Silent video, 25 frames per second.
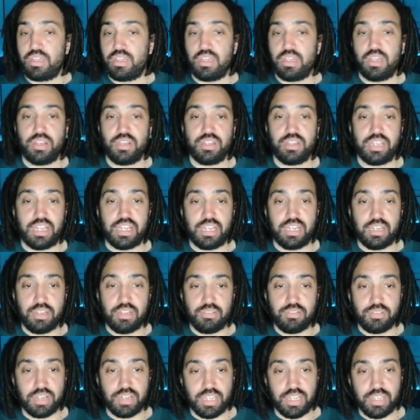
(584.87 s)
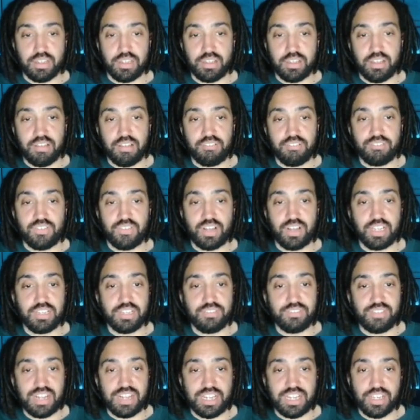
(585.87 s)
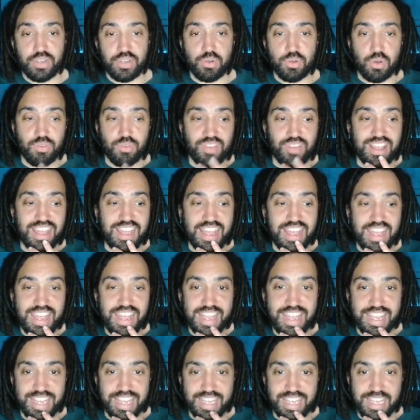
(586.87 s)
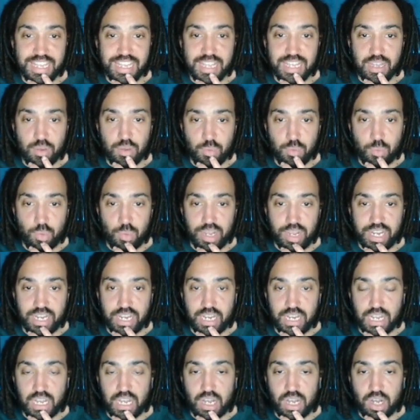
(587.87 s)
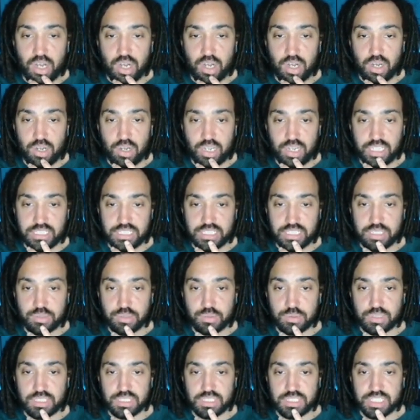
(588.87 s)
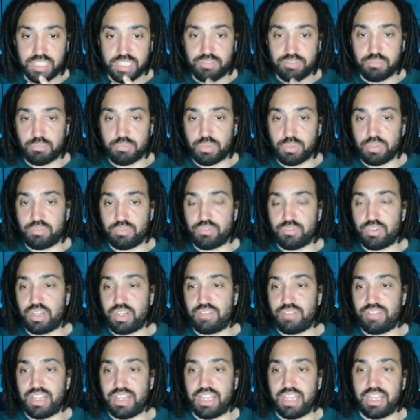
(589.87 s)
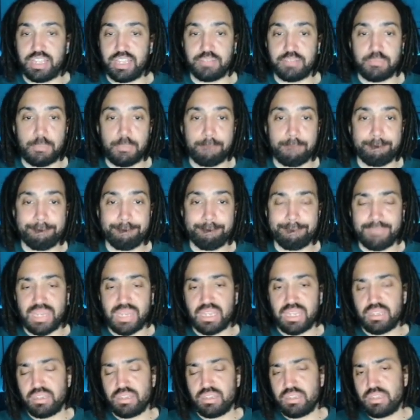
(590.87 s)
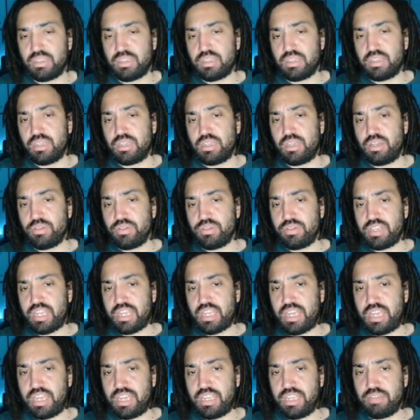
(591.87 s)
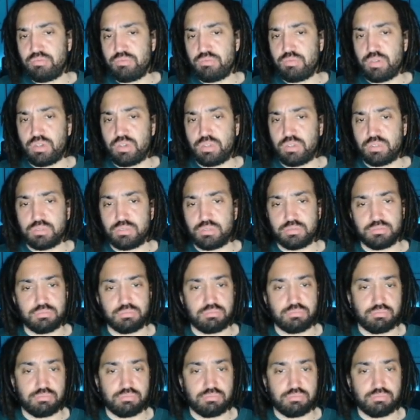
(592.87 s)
Okay, lovely. Find the value of A when R is equal to 7.5A. Okay, well,